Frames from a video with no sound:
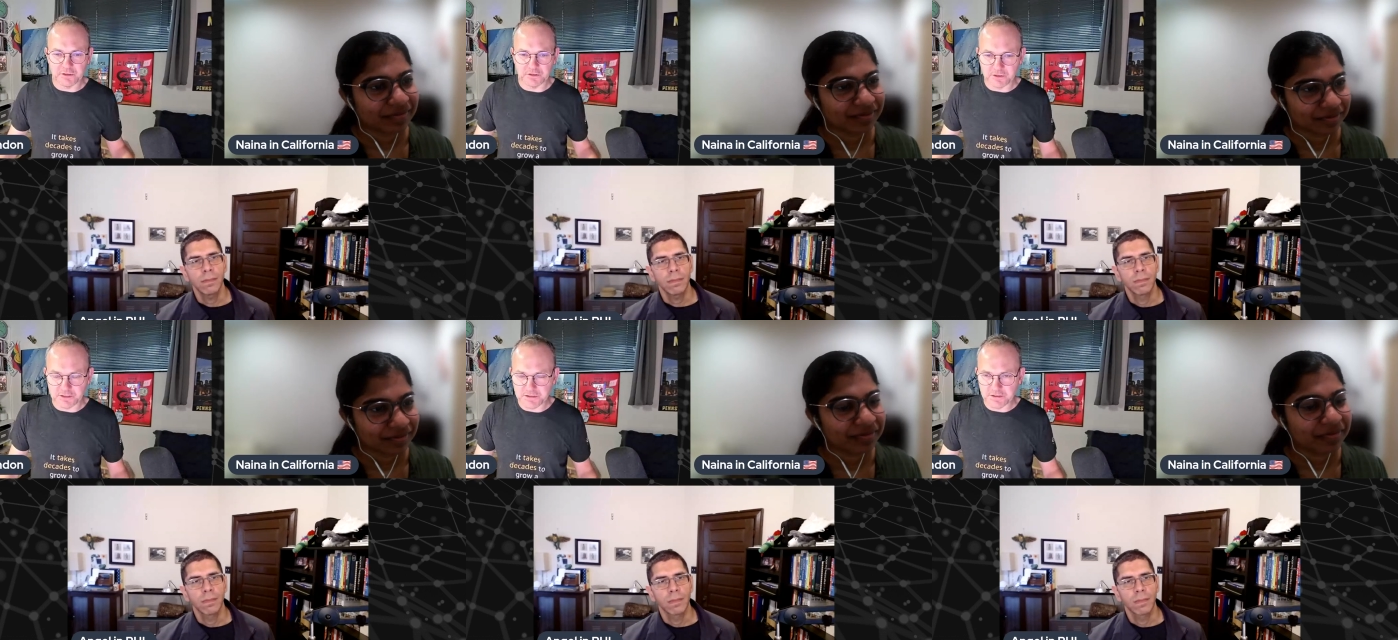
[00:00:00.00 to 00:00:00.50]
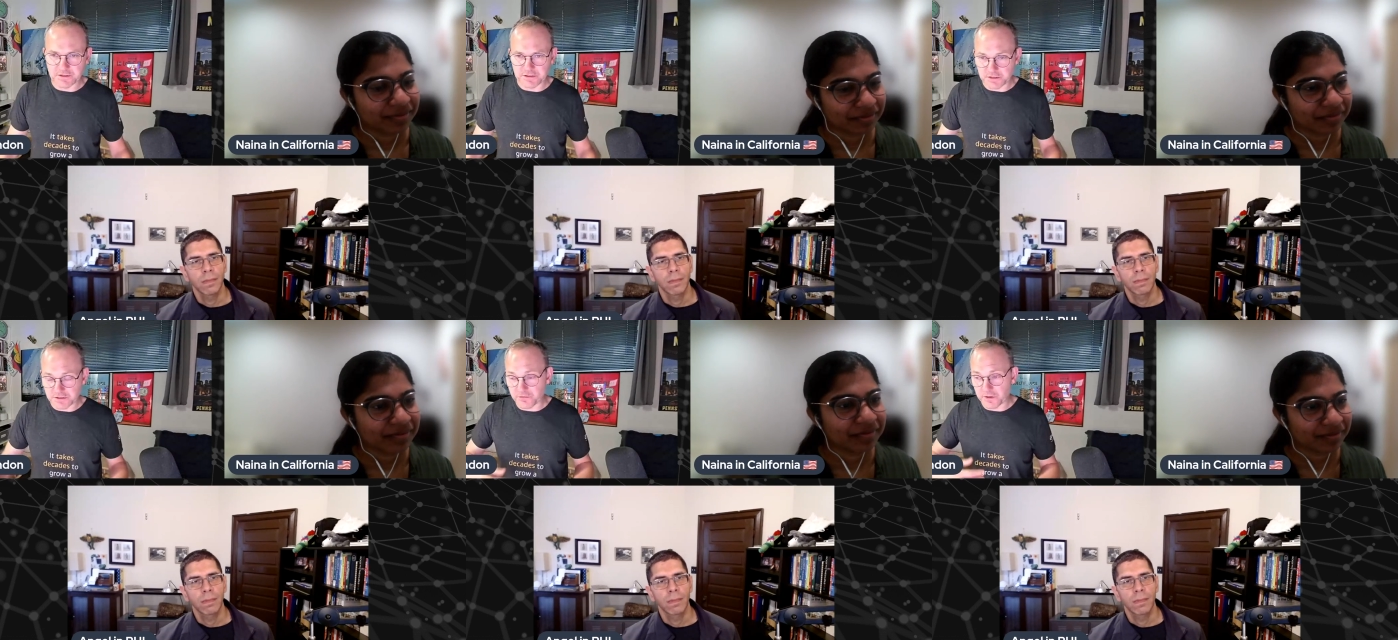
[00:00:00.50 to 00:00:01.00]
Speaker 1: of
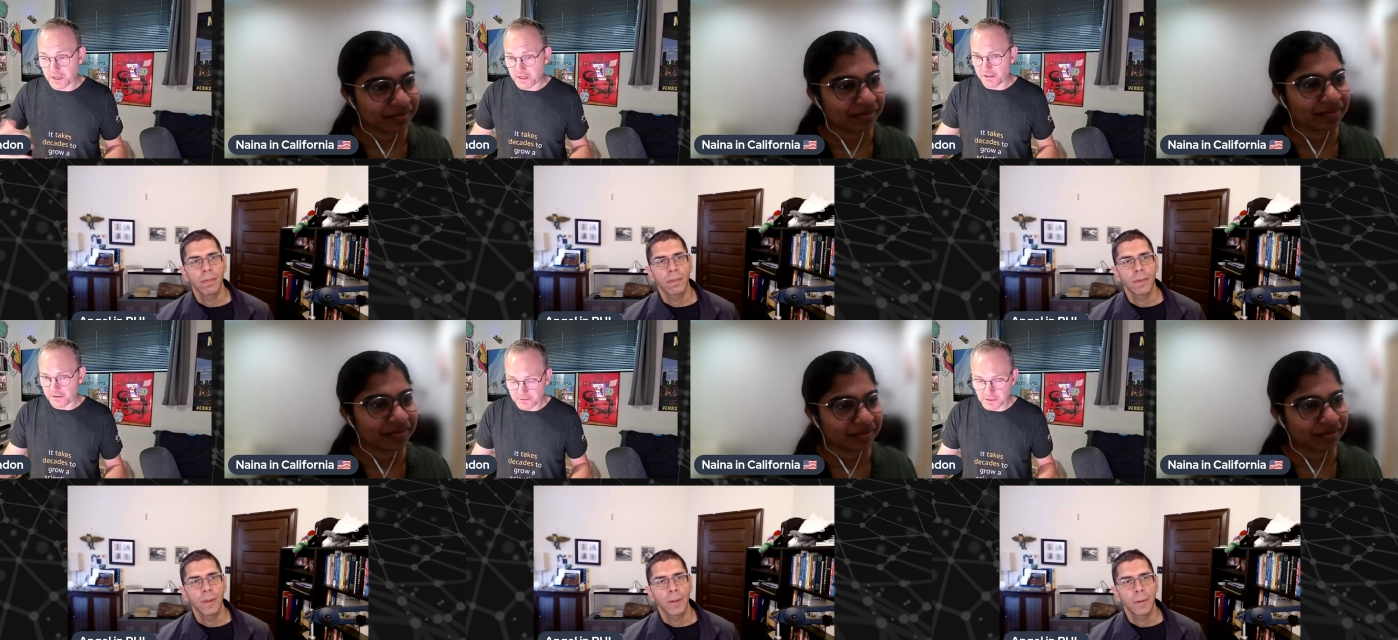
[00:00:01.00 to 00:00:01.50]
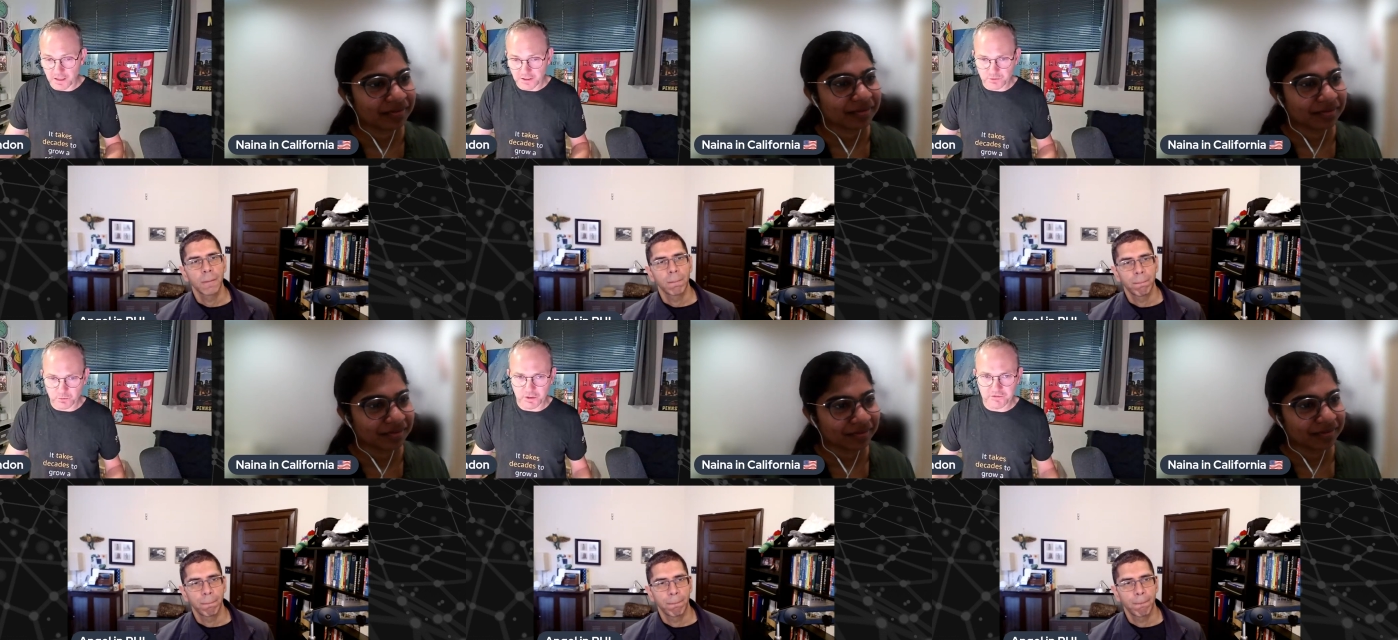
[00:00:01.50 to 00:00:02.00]
instances for getting
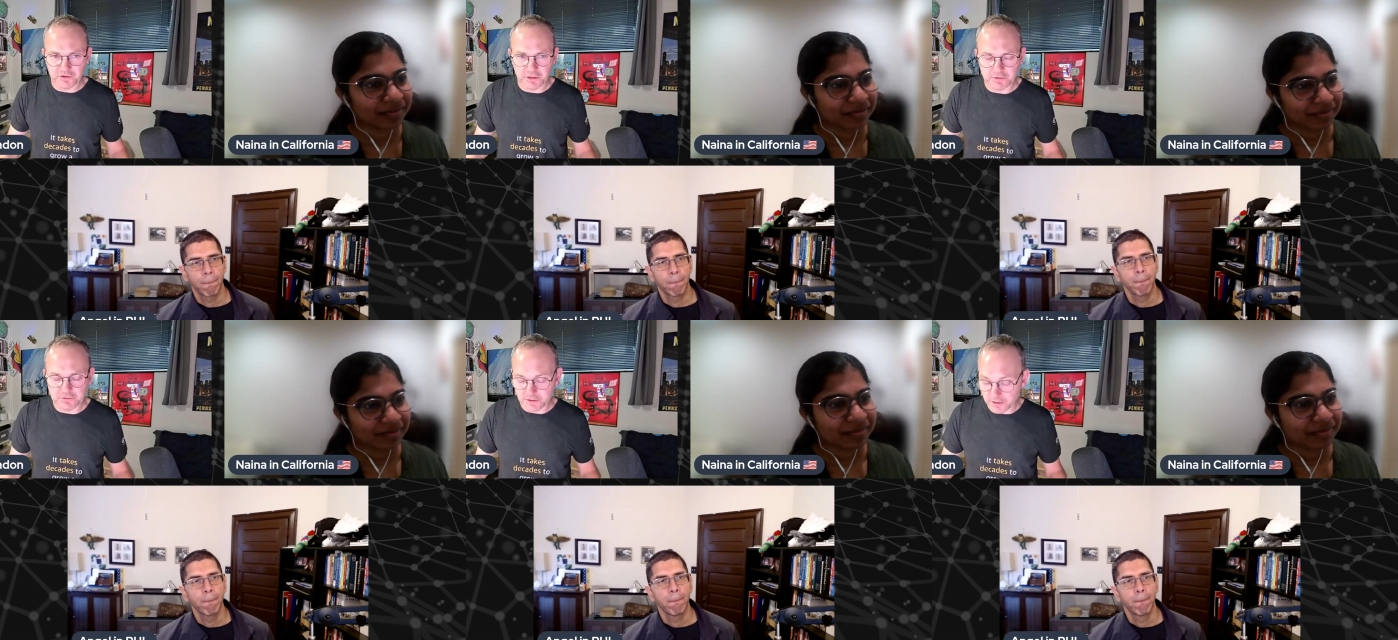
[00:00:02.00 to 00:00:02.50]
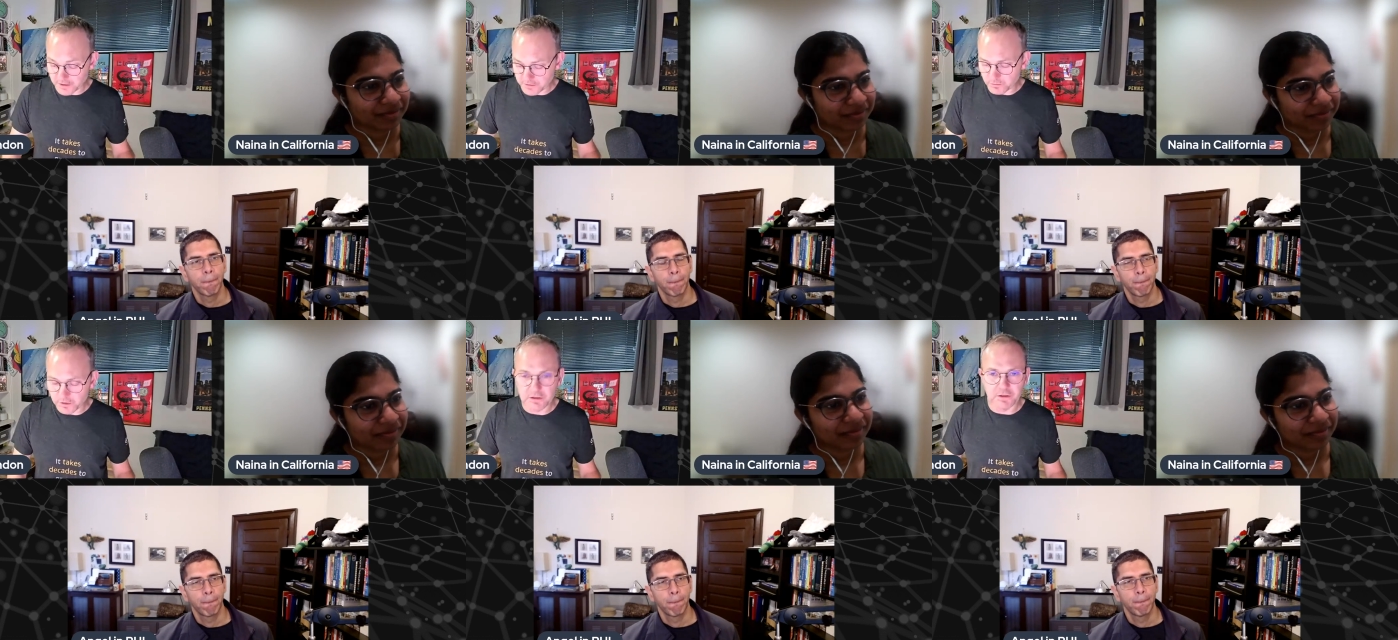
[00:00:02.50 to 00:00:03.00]
large workflows, large
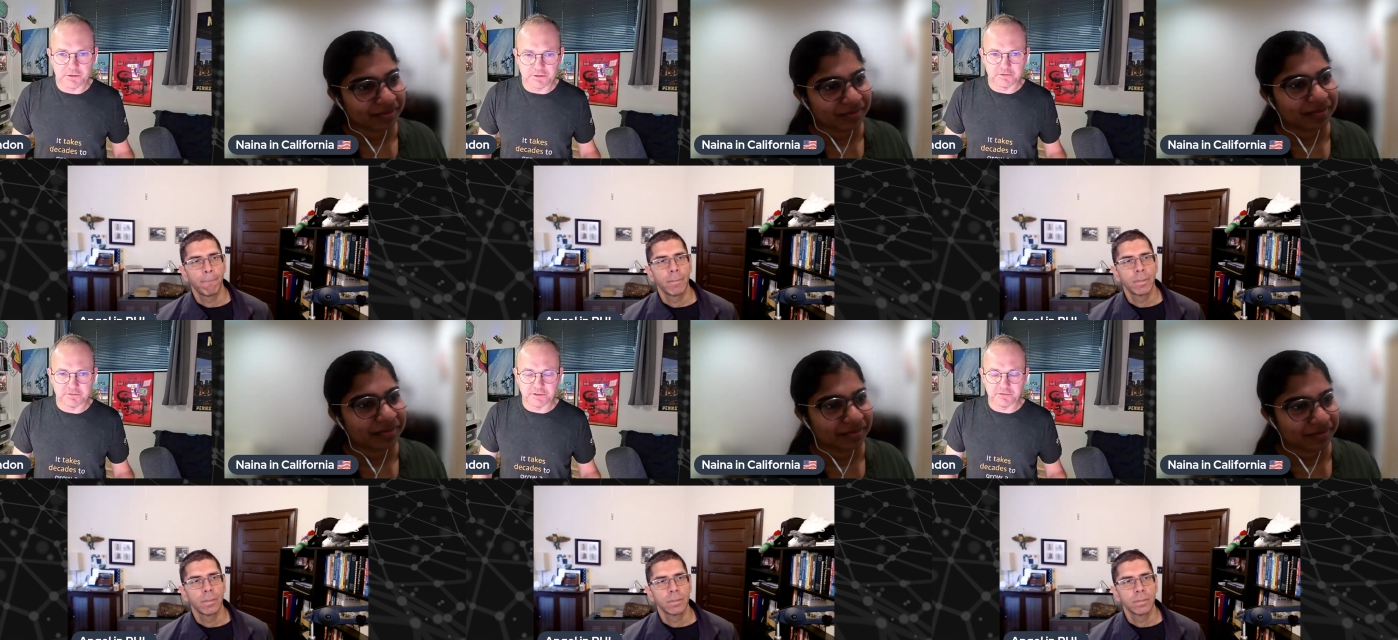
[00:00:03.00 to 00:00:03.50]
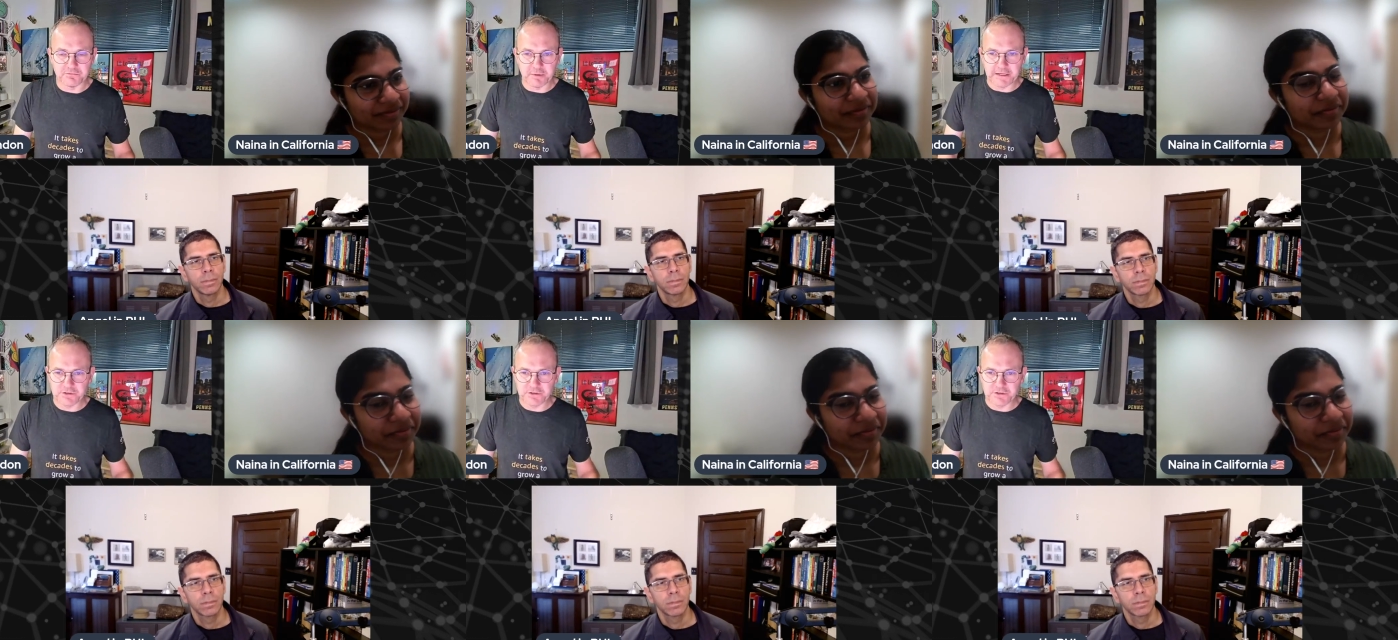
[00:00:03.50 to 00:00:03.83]
workloads of, of batch